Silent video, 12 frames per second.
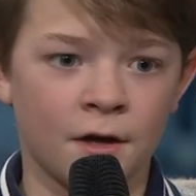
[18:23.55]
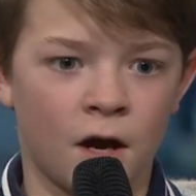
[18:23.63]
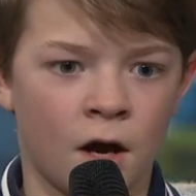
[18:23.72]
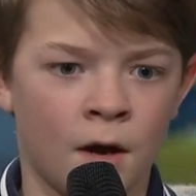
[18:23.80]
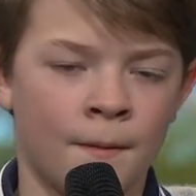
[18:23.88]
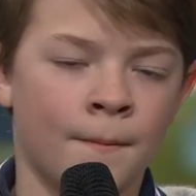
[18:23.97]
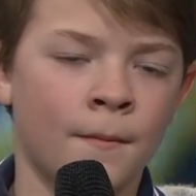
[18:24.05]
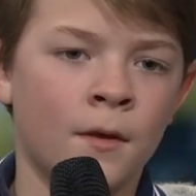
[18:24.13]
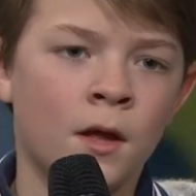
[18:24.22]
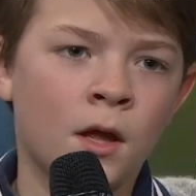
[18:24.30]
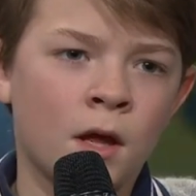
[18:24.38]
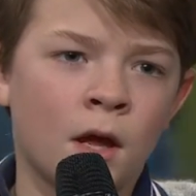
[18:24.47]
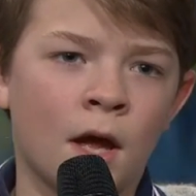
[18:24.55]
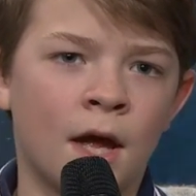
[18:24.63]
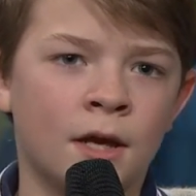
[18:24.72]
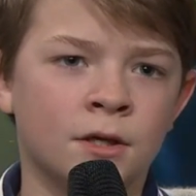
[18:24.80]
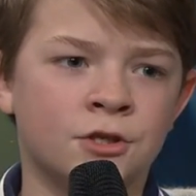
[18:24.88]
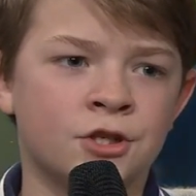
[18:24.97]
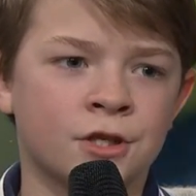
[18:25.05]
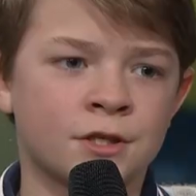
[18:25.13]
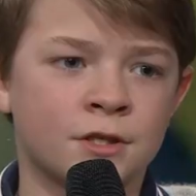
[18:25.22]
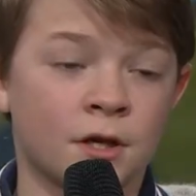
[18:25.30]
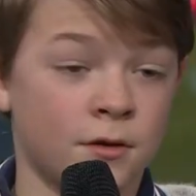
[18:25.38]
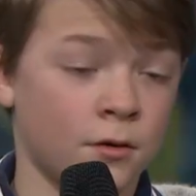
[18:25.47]
Mm-hmm. Um, and
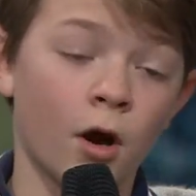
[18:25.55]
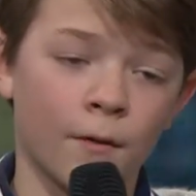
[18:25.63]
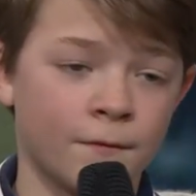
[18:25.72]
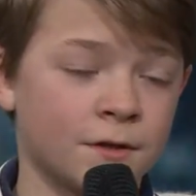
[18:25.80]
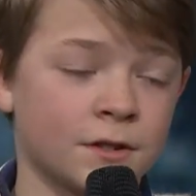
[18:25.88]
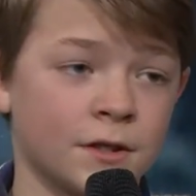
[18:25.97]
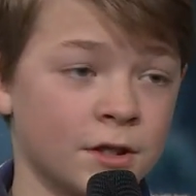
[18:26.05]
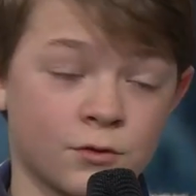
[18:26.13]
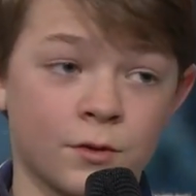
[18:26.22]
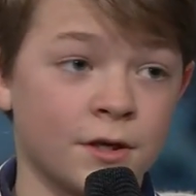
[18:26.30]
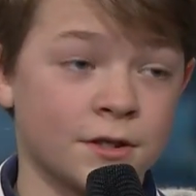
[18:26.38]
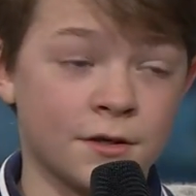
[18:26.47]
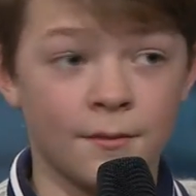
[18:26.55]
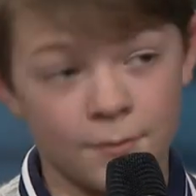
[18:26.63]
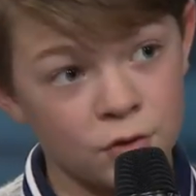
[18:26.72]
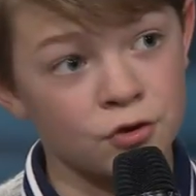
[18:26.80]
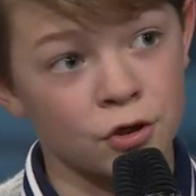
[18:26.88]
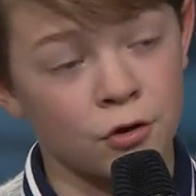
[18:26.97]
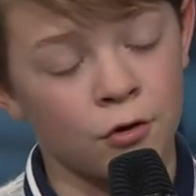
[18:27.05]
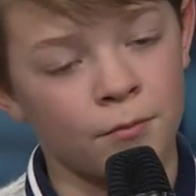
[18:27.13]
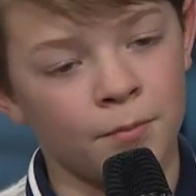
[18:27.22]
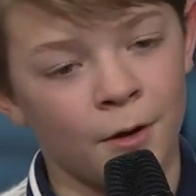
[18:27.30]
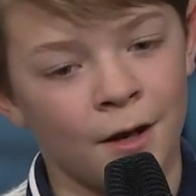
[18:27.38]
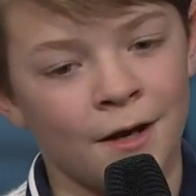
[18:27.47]
just uh, obviously, this one isn't a musical,
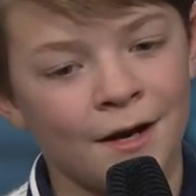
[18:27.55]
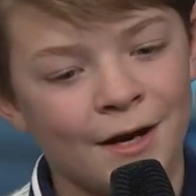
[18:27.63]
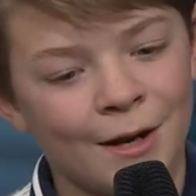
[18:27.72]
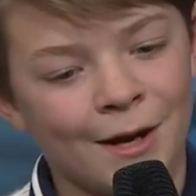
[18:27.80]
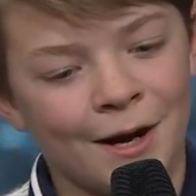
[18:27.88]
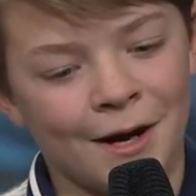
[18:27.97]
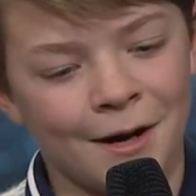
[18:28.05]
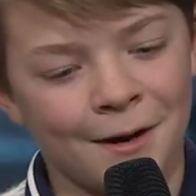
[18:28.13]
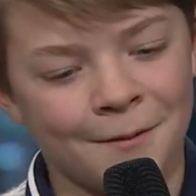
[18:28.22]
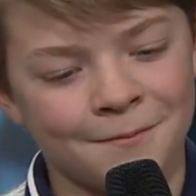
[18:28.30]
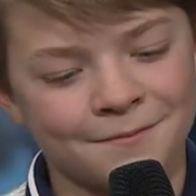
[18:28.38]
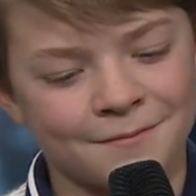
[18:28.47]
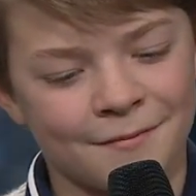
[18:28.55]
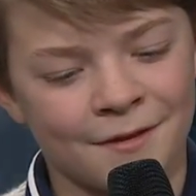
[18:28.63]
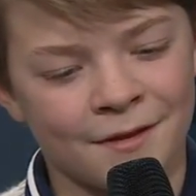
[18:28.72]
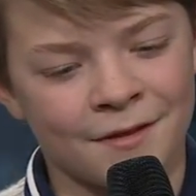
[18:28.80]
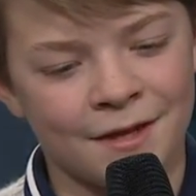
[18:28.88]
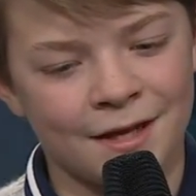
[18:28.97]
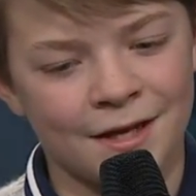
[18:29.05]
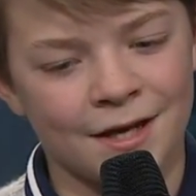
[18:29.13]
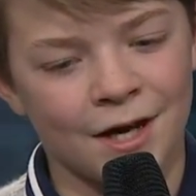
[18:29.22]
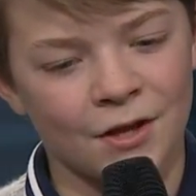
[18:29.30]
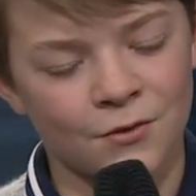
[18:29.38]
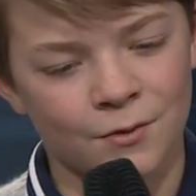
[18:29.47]
but mm-hmm. um, the
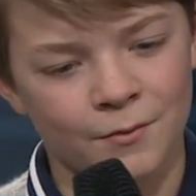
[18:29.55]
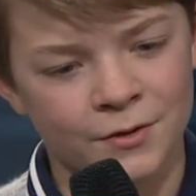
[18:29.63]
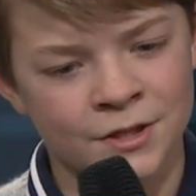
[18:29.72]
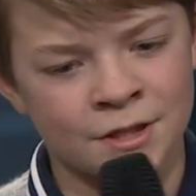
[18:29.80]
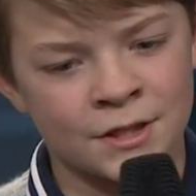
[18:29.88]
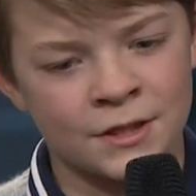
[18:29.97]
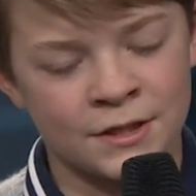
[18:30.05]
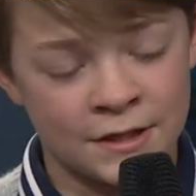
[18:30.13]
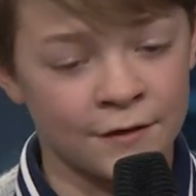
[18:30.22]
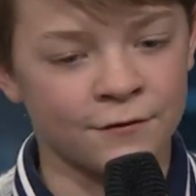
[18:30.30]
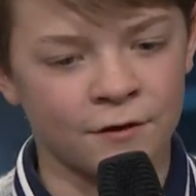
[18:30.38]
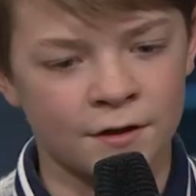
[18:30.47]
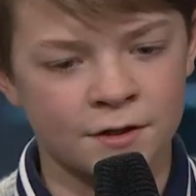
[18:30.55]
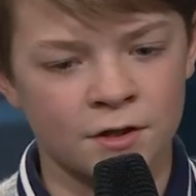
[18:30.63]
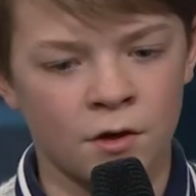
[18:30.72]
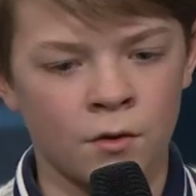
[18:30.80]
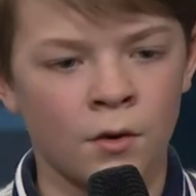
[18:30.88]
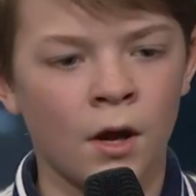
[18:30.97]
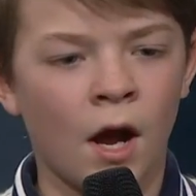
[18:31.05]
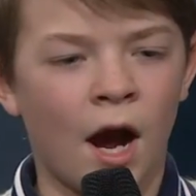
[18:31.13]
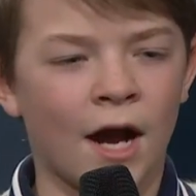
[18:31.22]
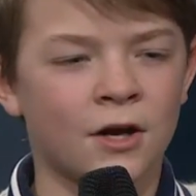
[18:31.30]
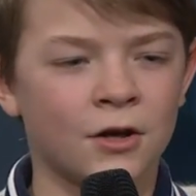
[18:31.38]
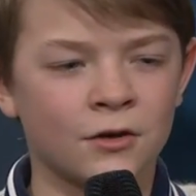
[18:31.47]
other one was different. So
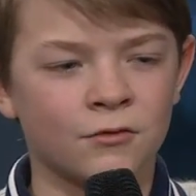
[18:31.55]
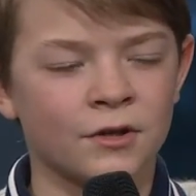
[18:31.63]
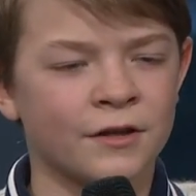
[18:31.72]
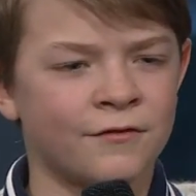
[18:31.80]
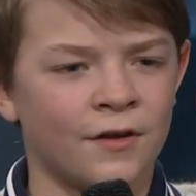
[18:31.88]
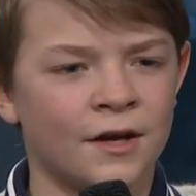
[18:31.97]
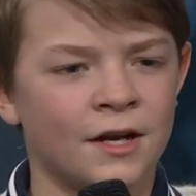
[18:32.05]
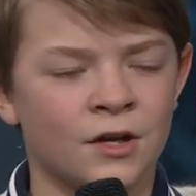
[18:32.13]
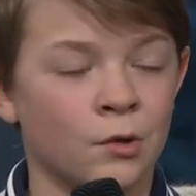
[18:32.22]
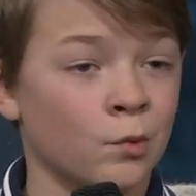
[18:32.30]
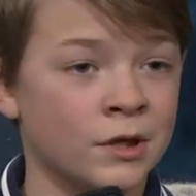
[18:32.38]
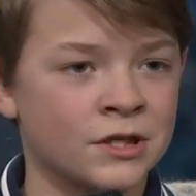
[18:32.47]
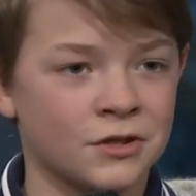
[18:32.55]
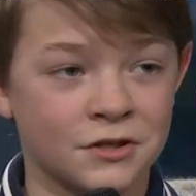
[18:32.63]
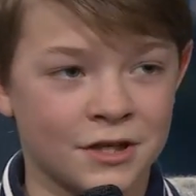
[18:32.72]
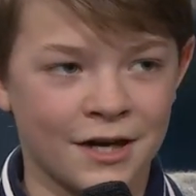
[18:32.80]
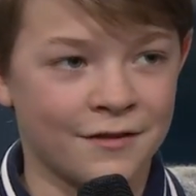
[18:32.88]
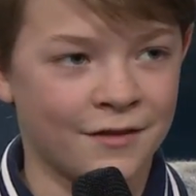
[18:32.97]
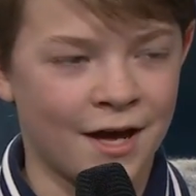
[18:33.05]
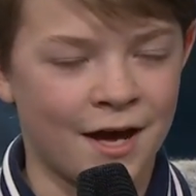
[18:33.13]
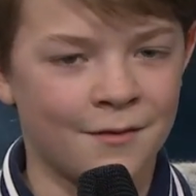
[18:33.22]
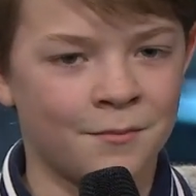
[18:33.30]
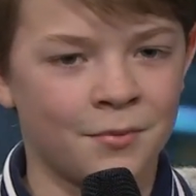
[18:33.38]
I couldn't really find any research out of that, mm-hmm.